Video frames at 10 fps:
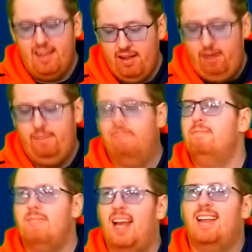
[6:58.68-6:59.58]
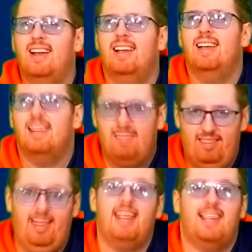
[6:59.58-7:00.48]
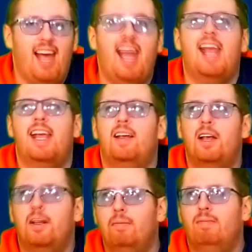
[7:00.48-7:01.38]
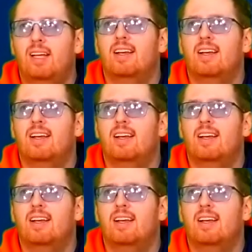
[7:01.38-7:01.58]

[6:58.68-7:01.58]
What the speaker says: it's a late game.